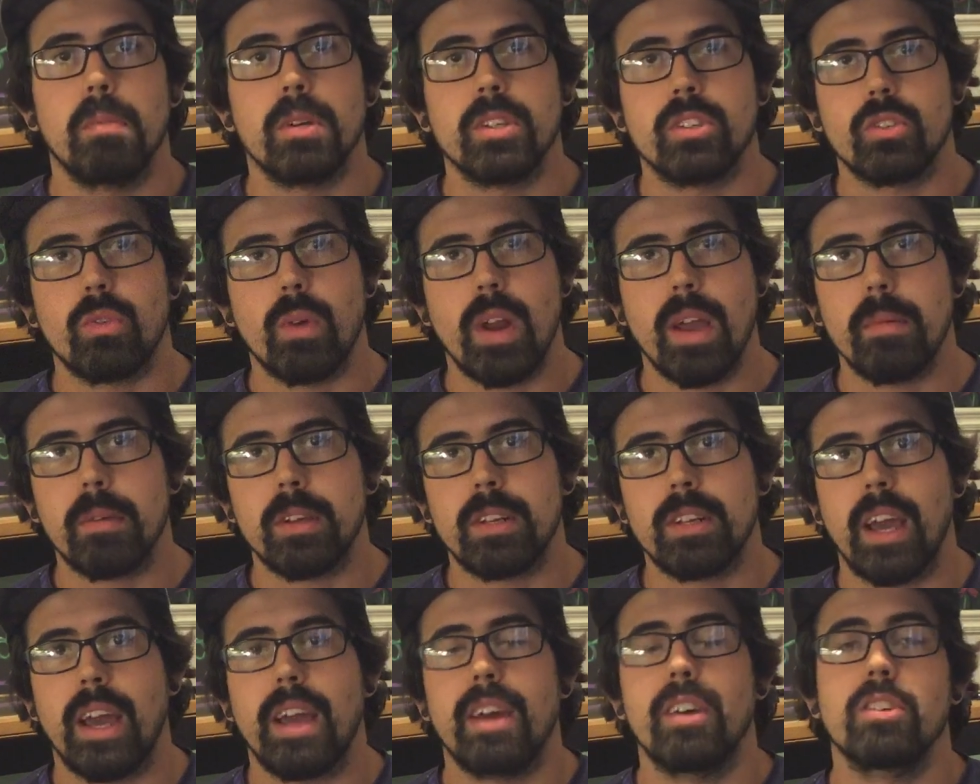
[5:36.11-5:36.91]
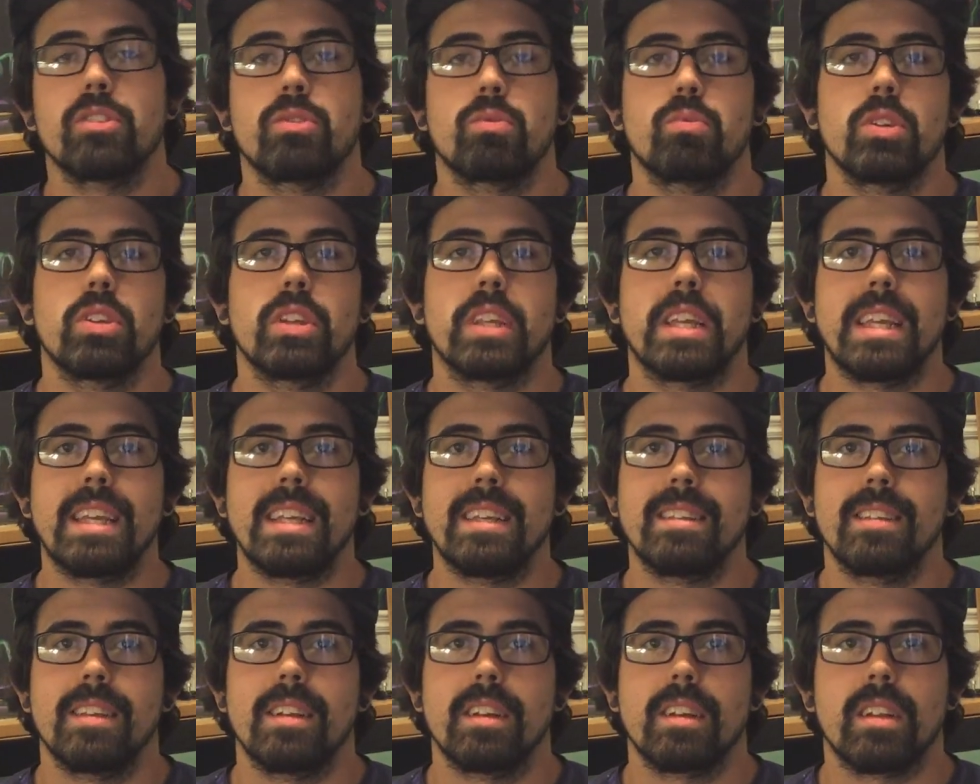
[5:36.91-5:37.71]
but ceramic tile is really
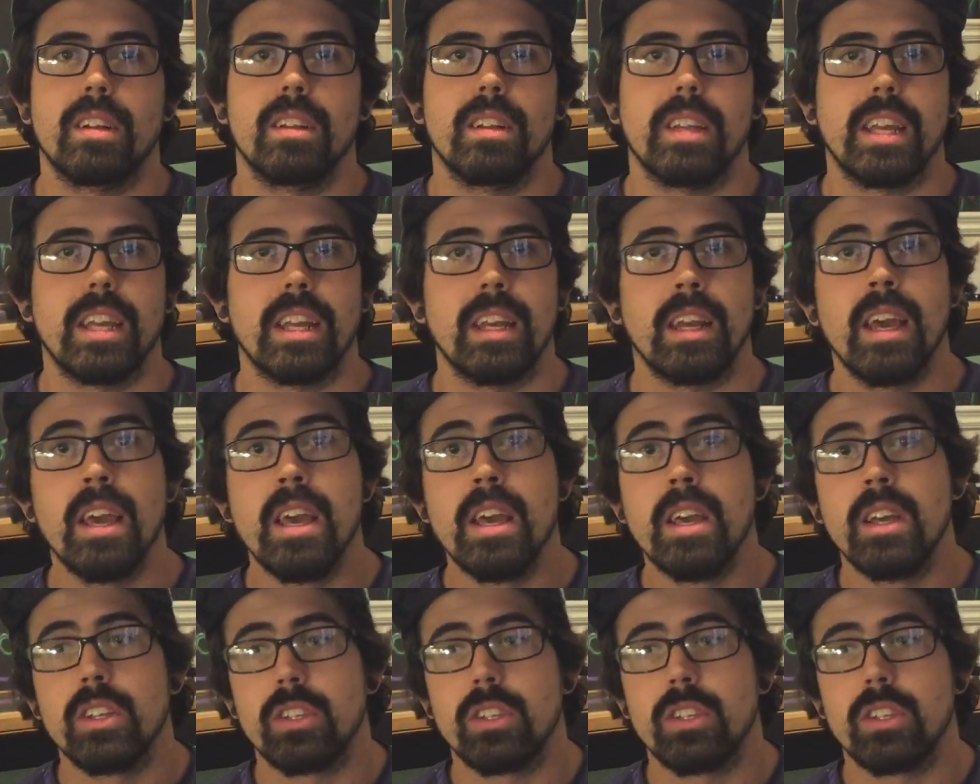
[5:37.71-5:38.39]
easy to clean.